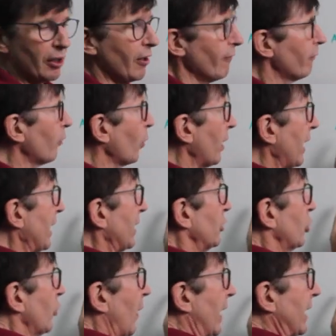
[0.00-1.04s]
For a
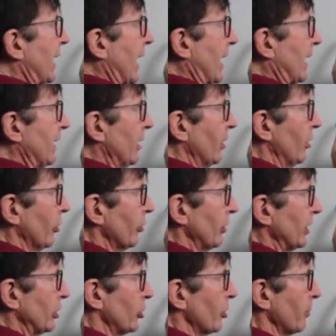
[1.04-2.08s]
triangular
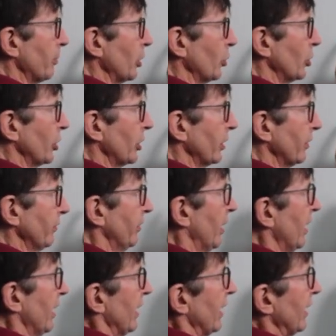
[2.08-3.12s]
distribution,
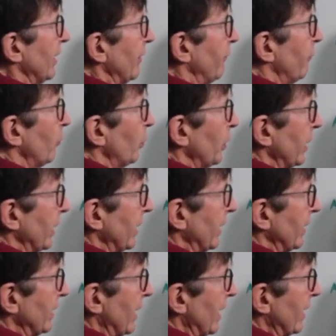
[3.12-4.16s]
if we
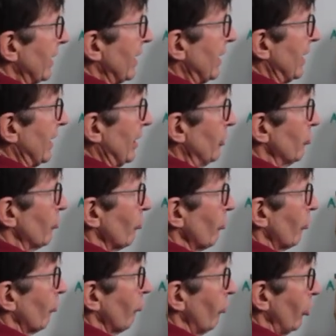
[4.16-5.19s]
take the
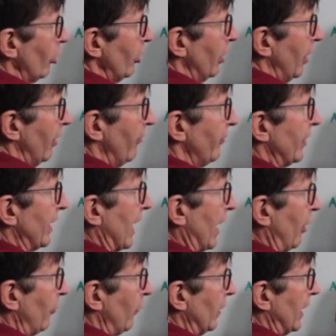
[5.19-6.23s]
integral of the
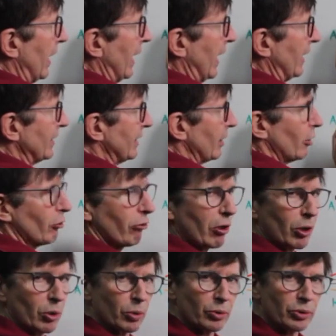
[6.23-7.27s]
area as it
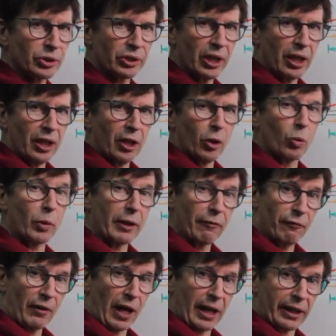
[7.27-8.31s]
grows, we
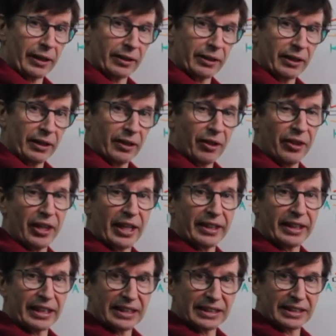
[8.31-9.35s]
find that
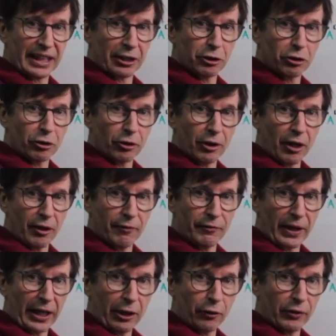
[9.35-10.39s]
the center of
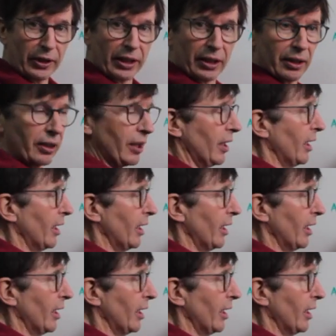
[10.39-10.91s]
area